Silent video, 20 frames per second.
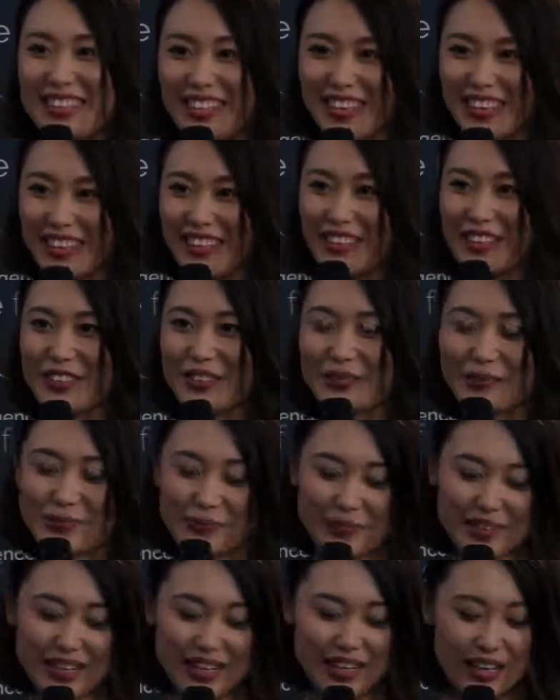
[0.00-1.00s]
Thank you.
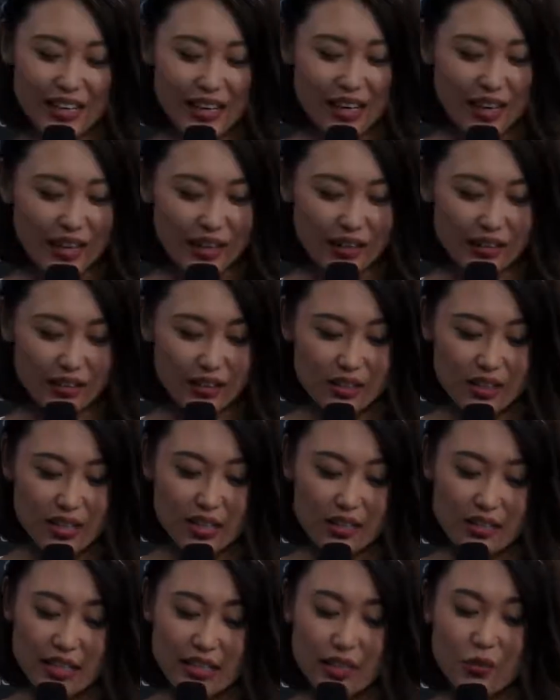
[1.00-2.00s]
And
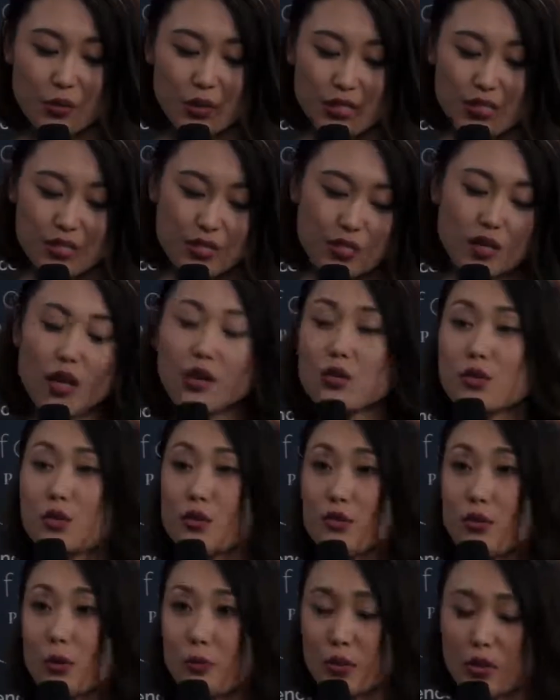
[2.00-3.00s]
another question
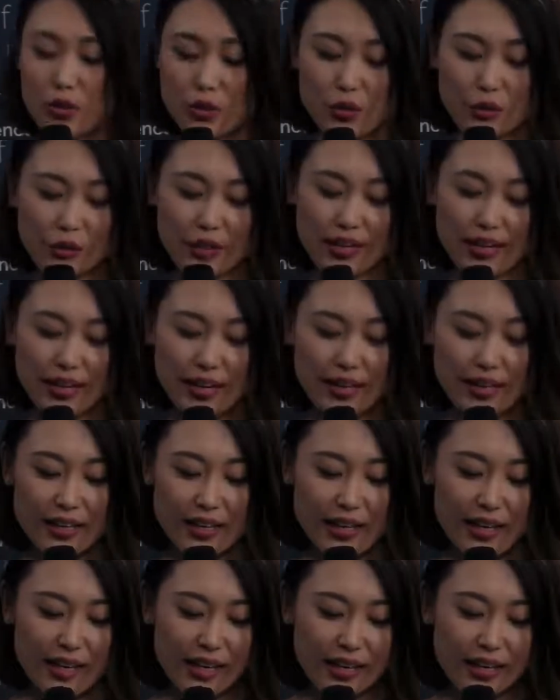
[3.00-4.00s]
also from the UK
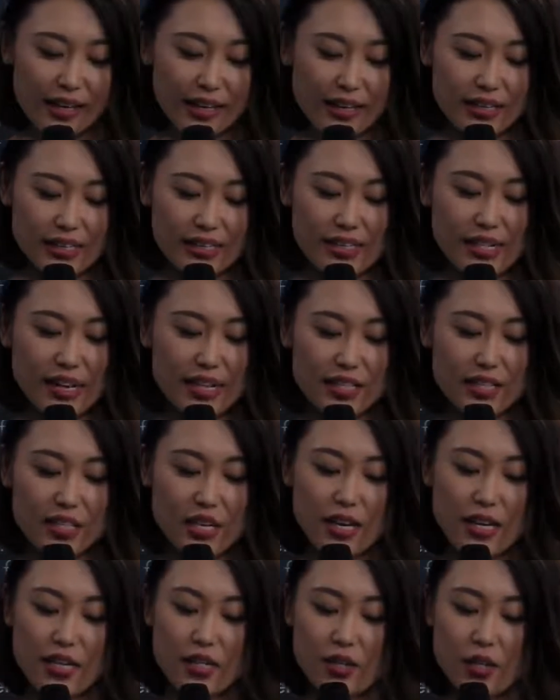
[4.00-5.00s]
is that,
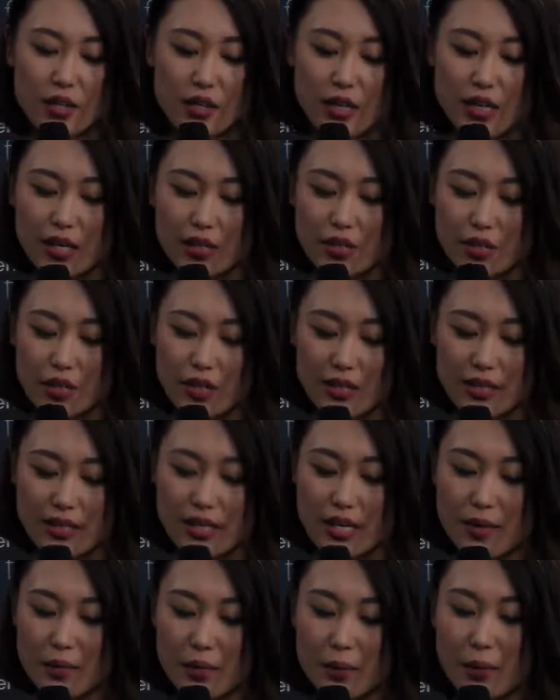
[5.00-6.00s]
is your cannula
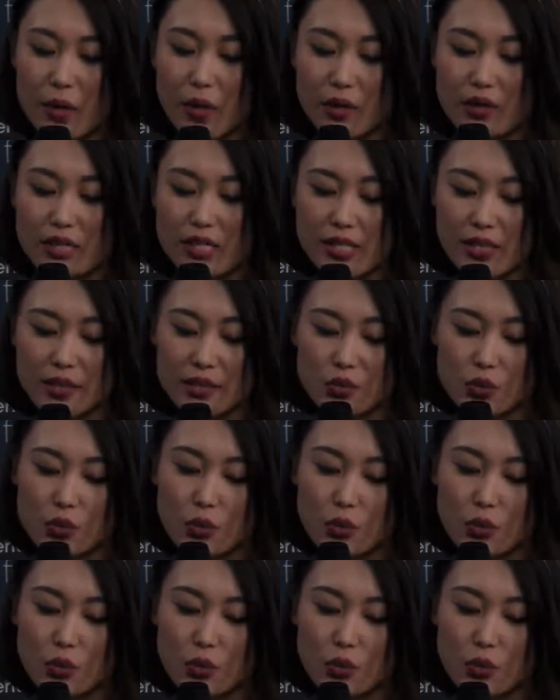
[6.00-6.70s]
tip pointing